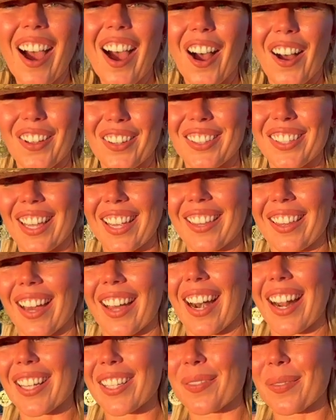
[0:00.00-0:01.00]
I'll say
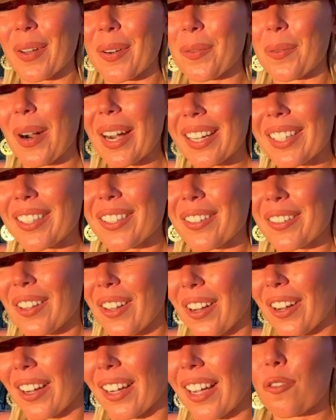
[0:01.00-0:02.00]
that. I spent way too long